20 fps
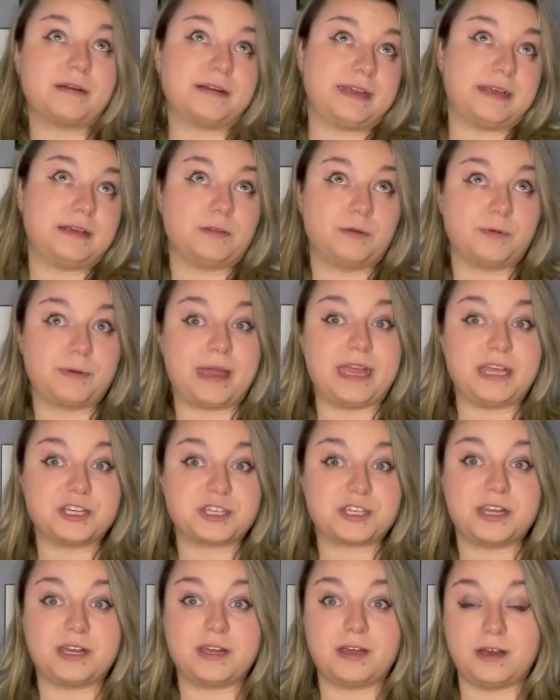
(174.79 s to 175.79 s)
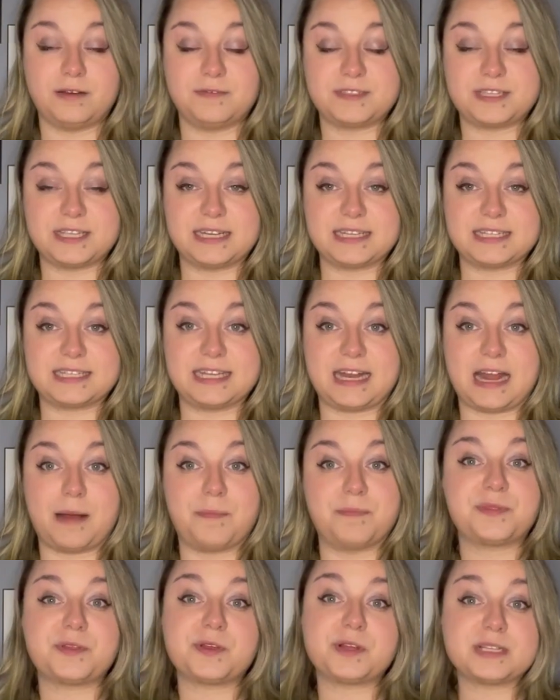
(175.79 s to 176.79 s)
location of
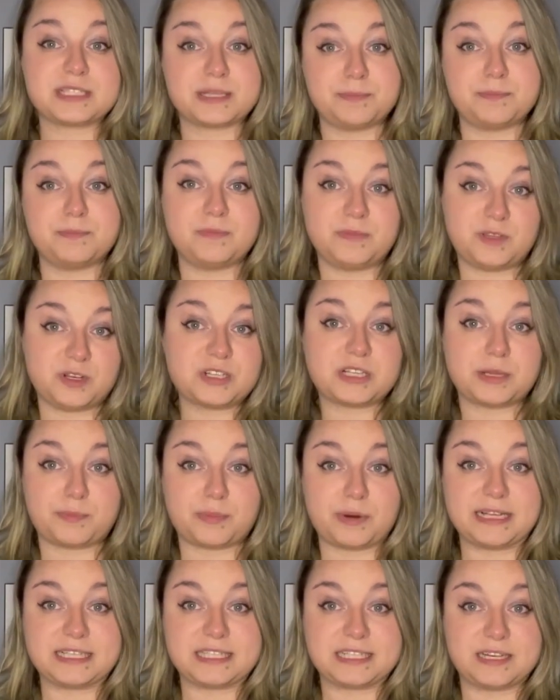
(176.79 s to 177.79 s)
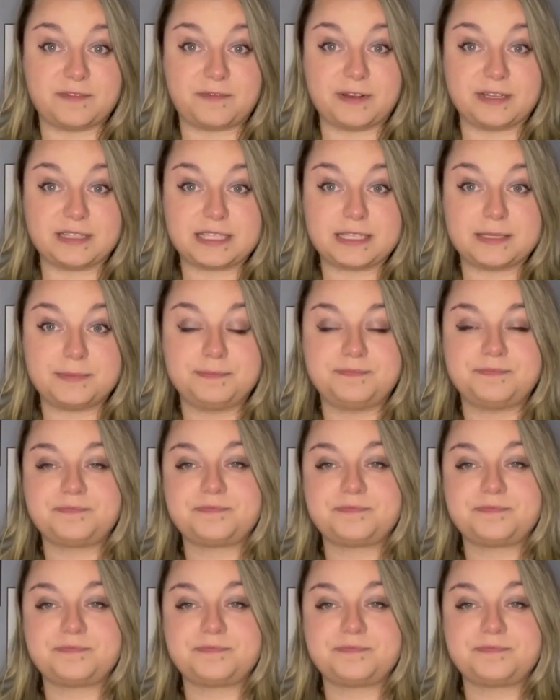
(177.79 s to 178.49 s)
citizenM. There is a price difference.